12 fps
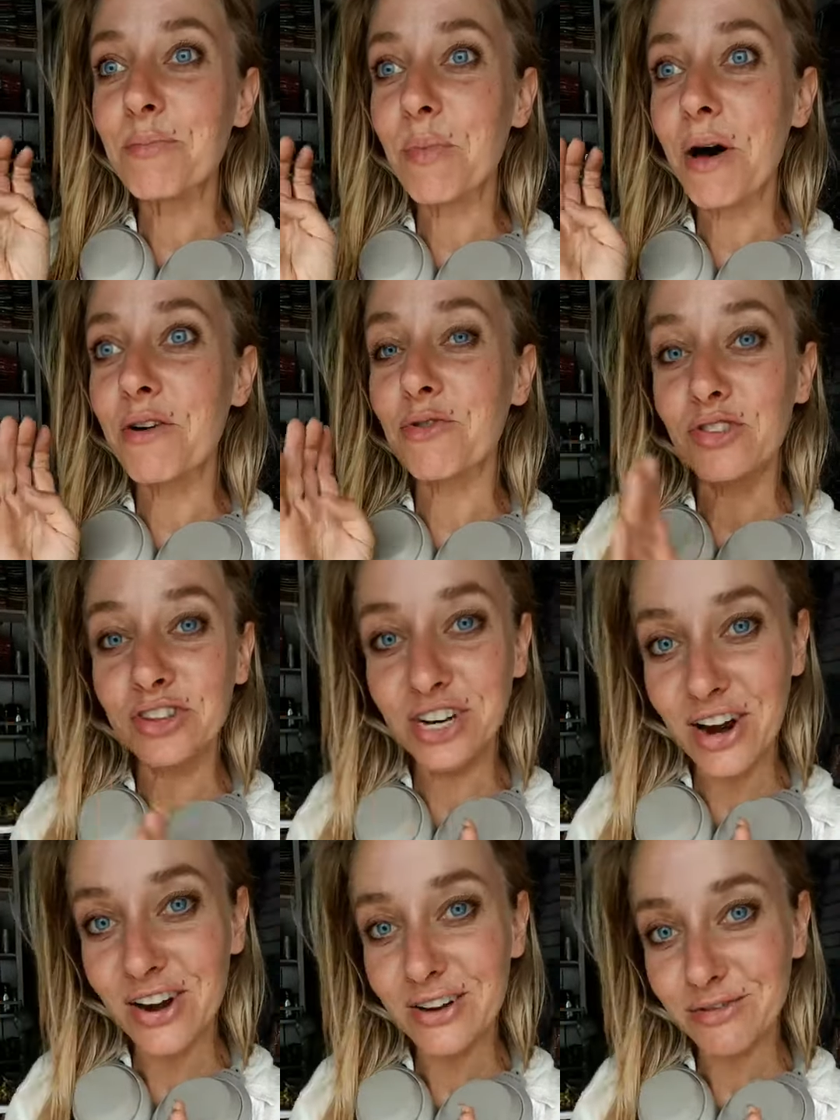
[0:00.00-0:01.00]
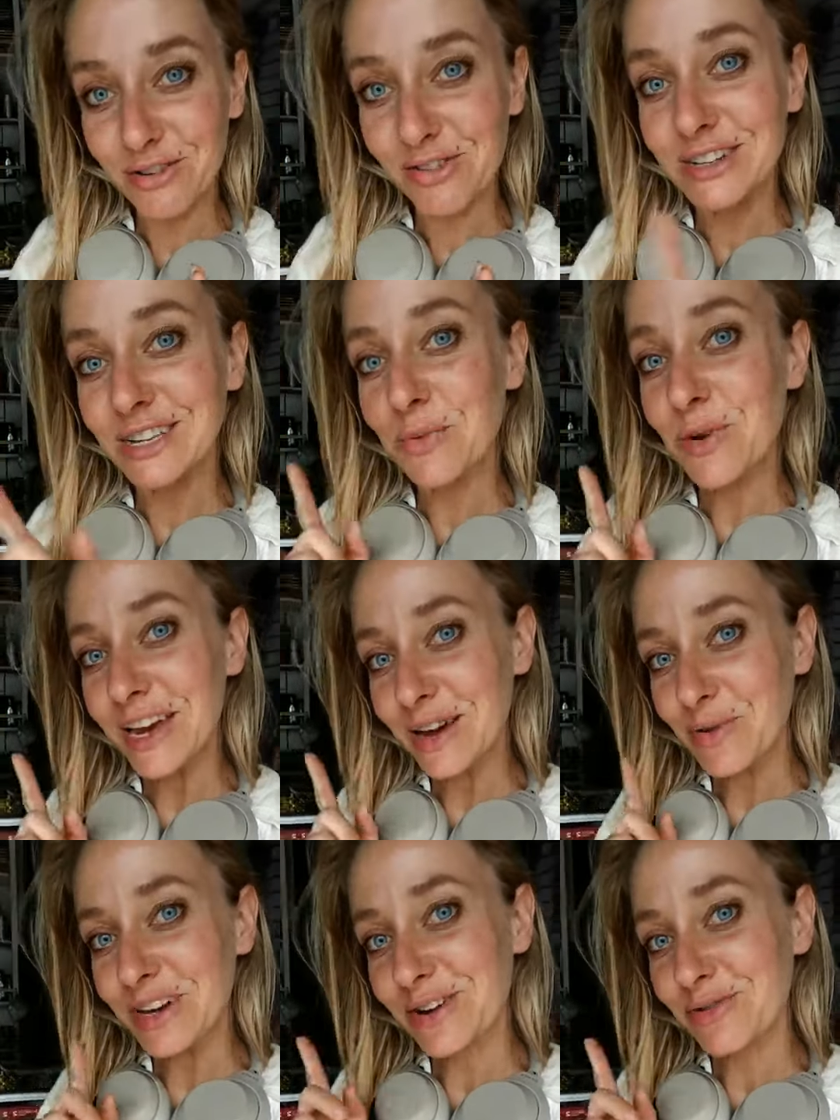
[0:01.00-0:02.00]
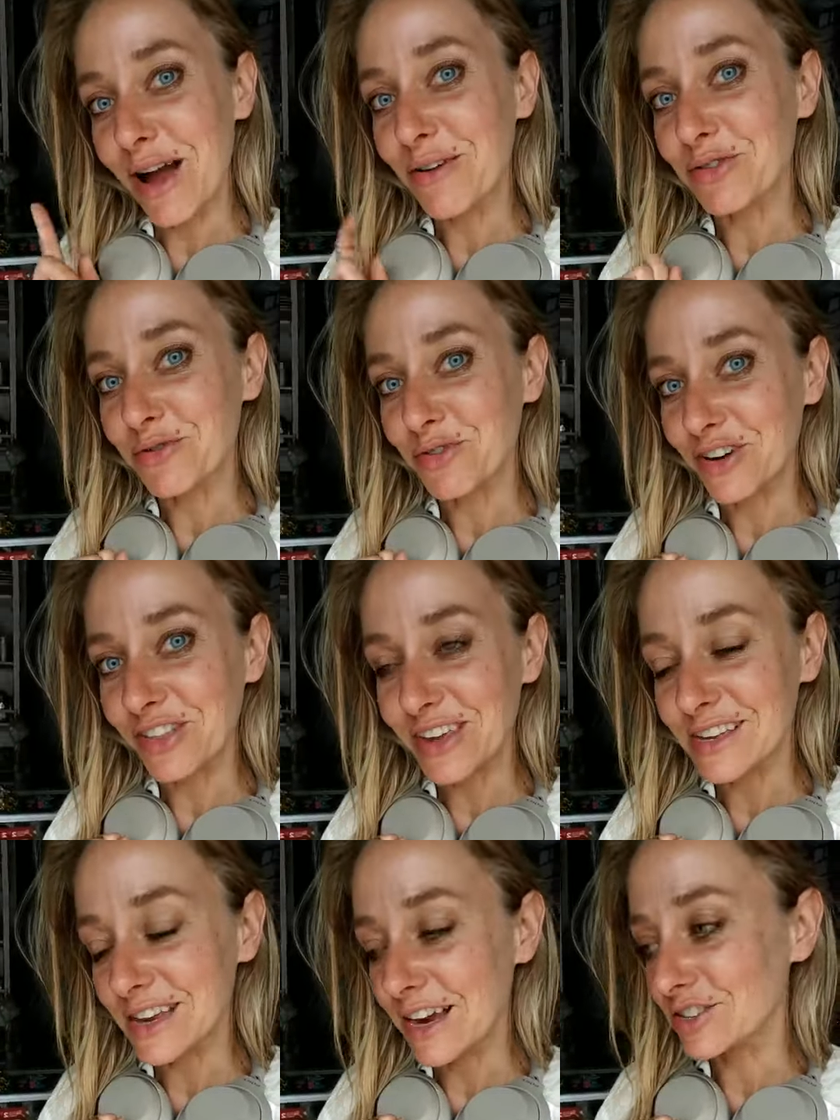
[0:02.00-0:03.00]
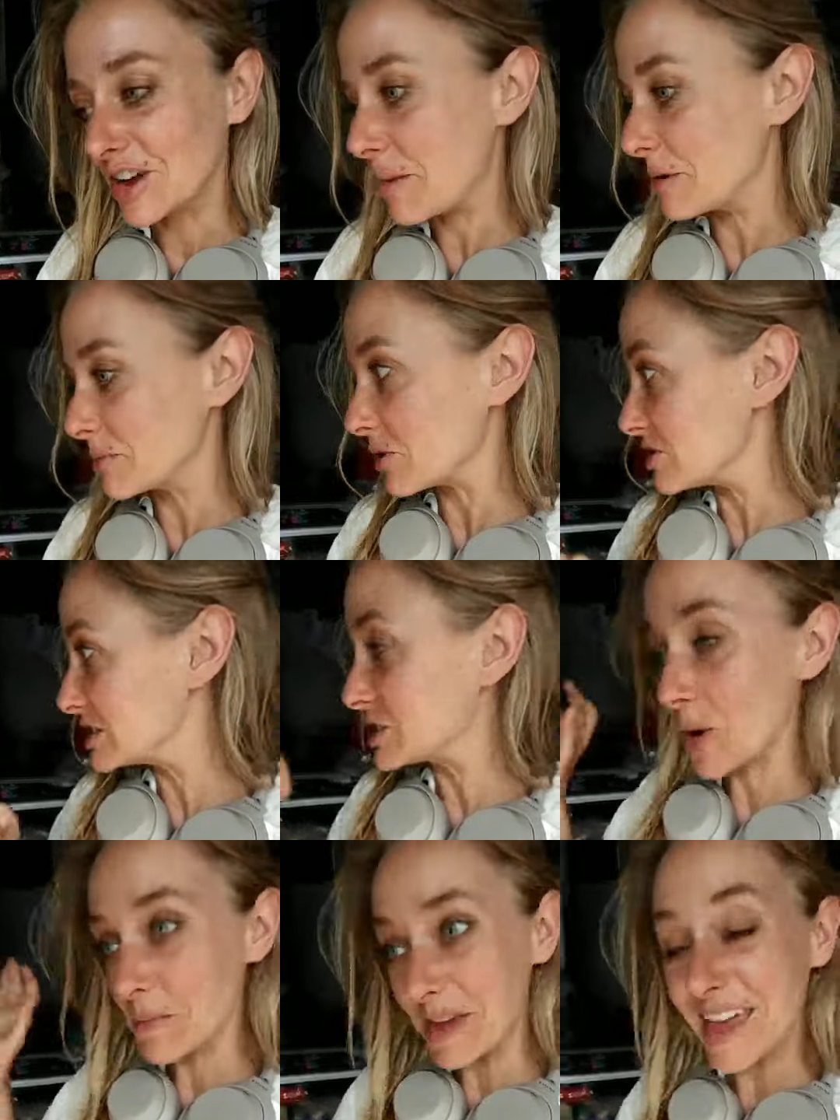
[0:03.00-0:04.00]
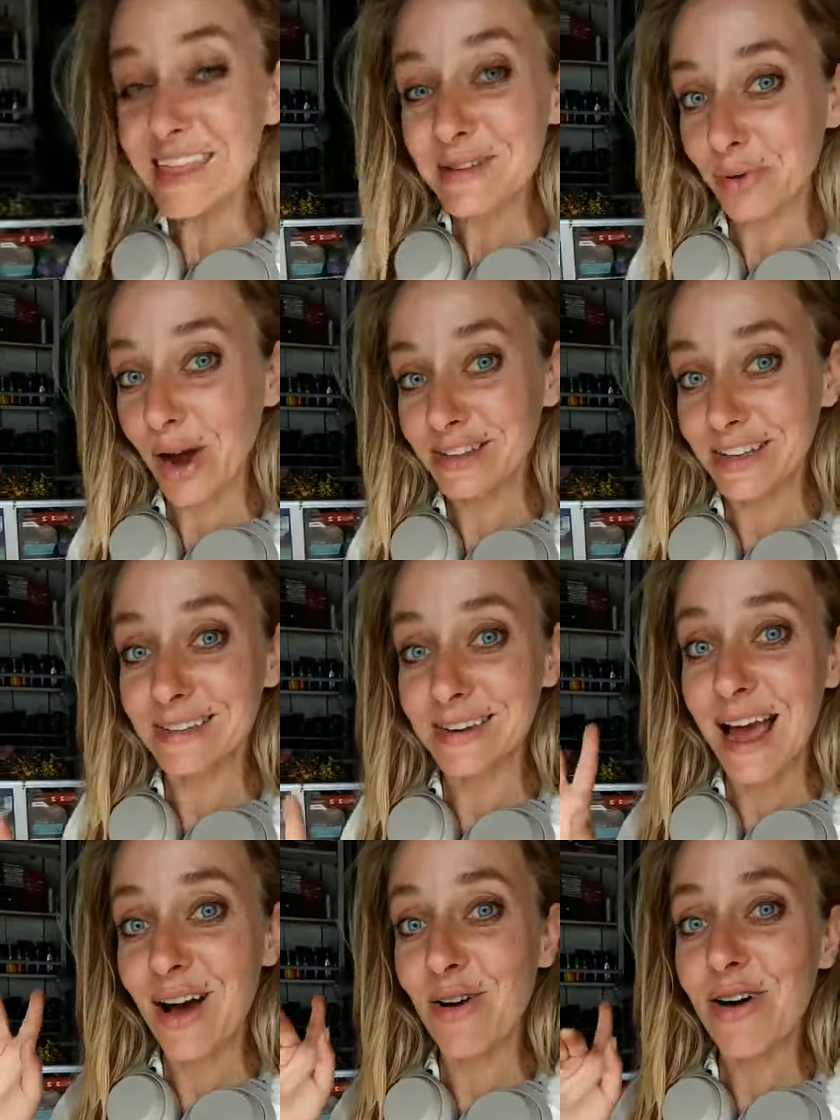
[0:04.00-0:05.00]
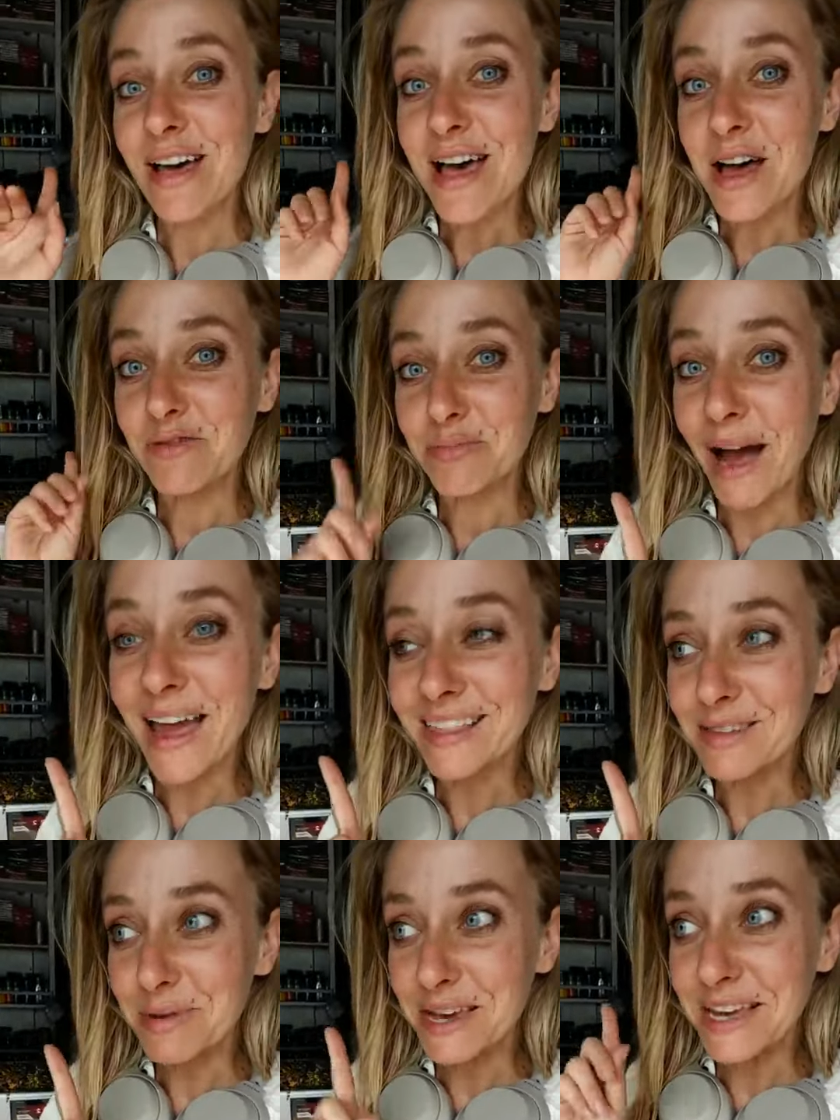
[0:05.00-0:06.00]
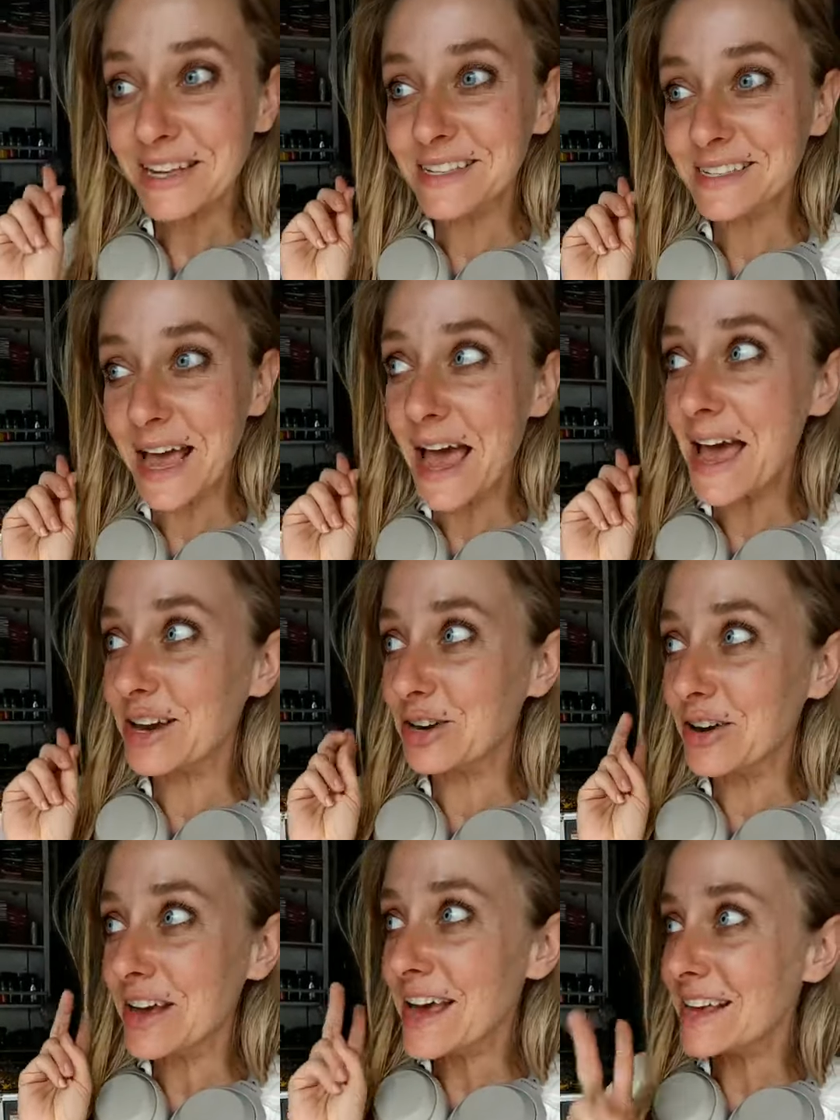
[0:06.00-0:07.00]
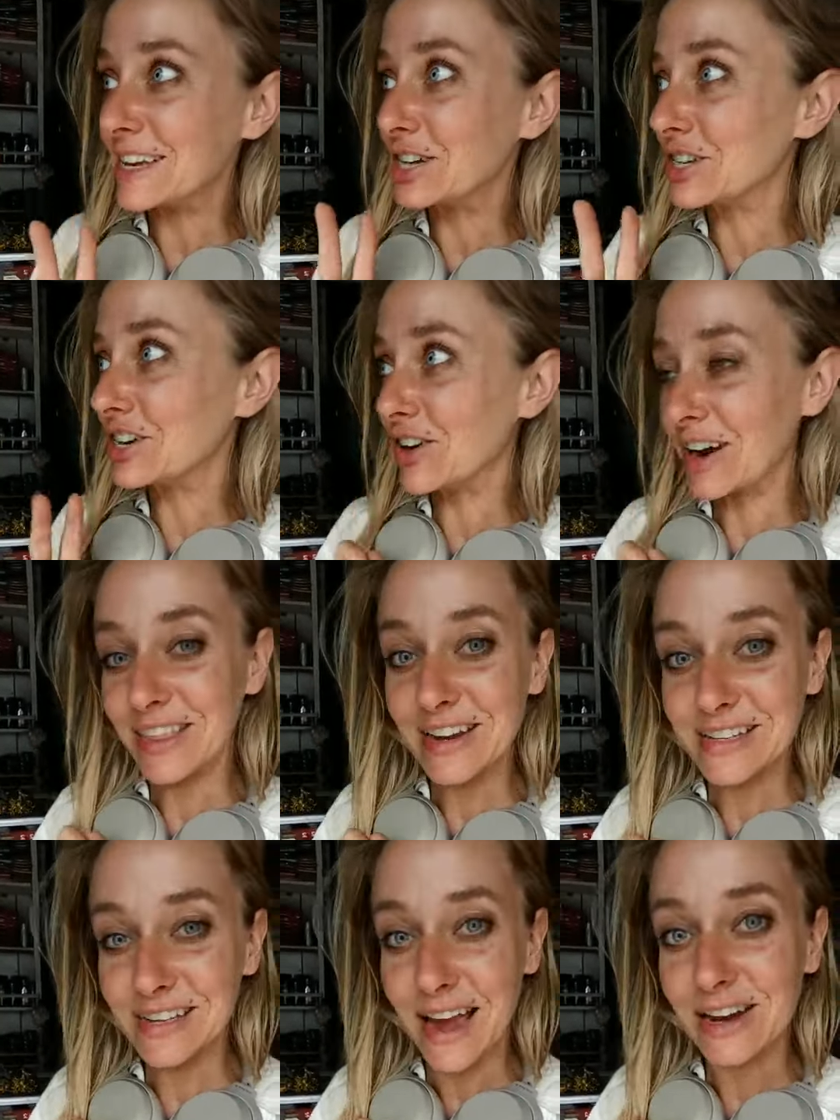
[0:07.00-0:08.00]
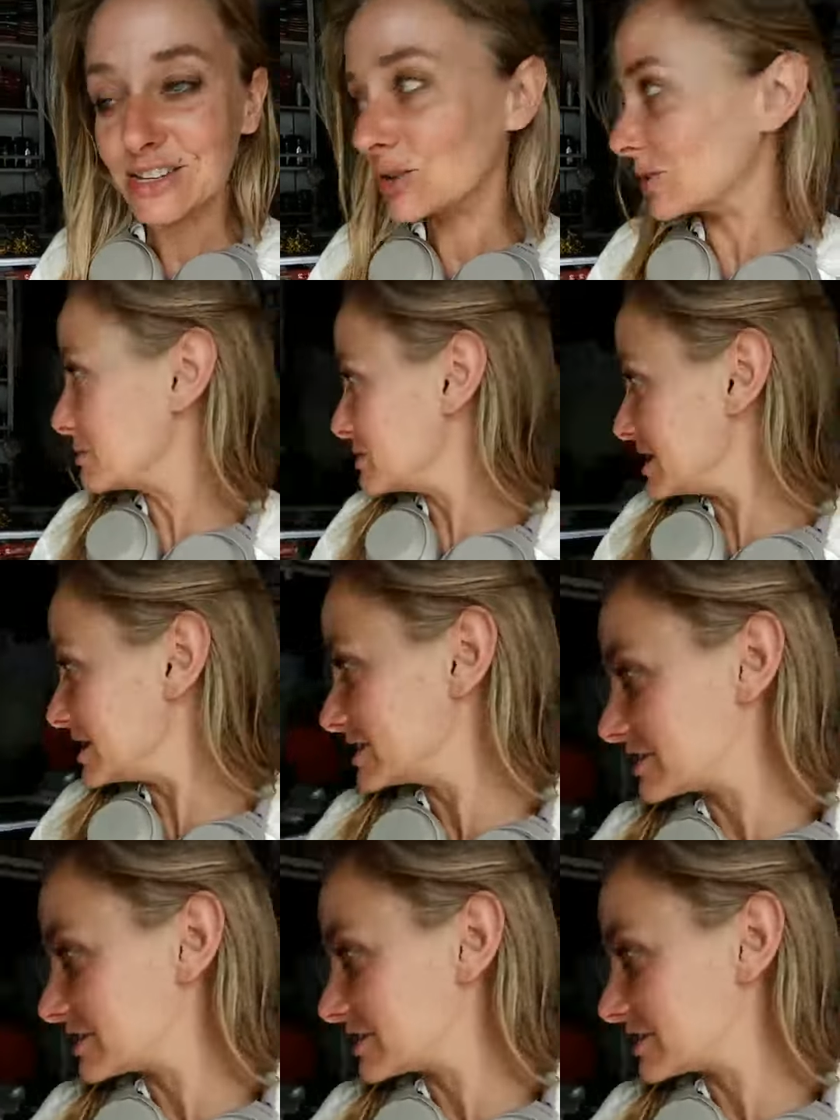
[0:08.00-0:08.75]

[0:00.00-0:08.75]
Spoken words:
but for the charity fundraising, we did a raffle for these angel hummingbirds. So I'm in the process now of buying the beads and essentially creating the design. So let me